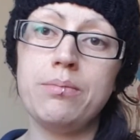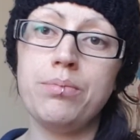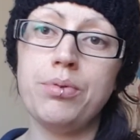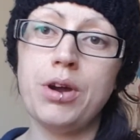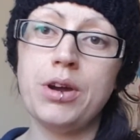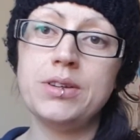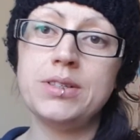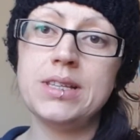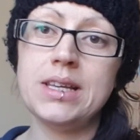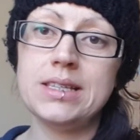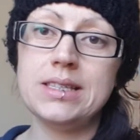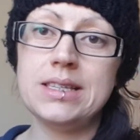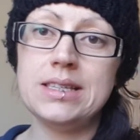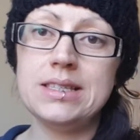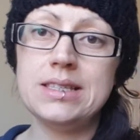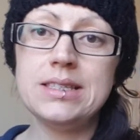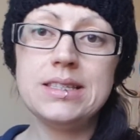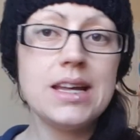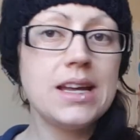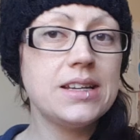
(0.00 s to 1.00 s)
process
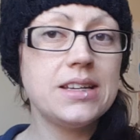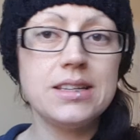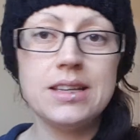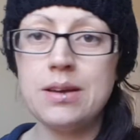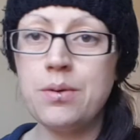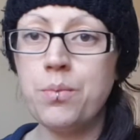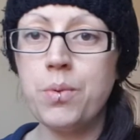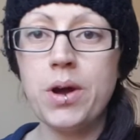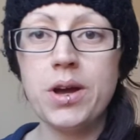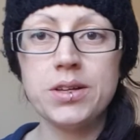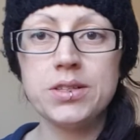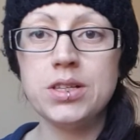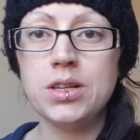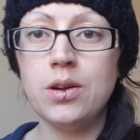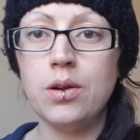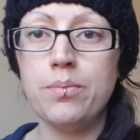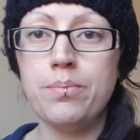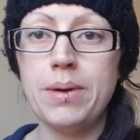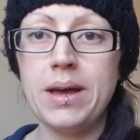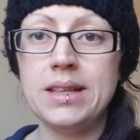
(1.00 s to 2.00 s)
instead, and it works a
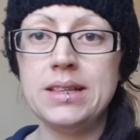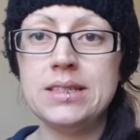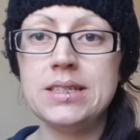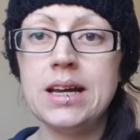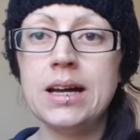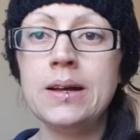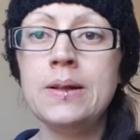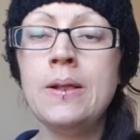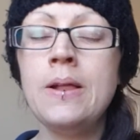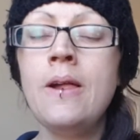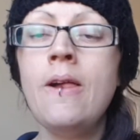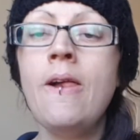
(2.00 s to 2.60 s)
lot better.